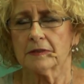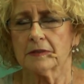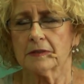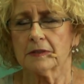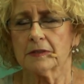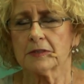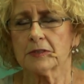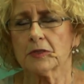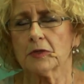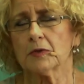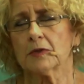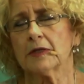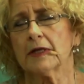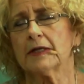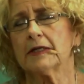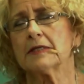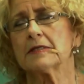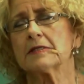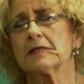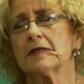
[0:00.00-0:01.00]
And so
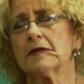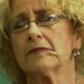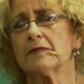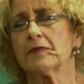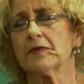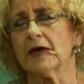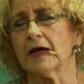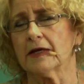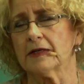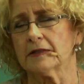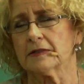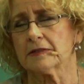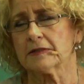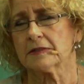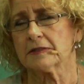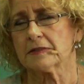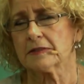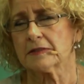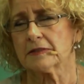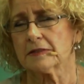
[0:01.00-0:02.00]
let us give
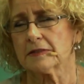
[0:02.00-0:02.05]
thanks.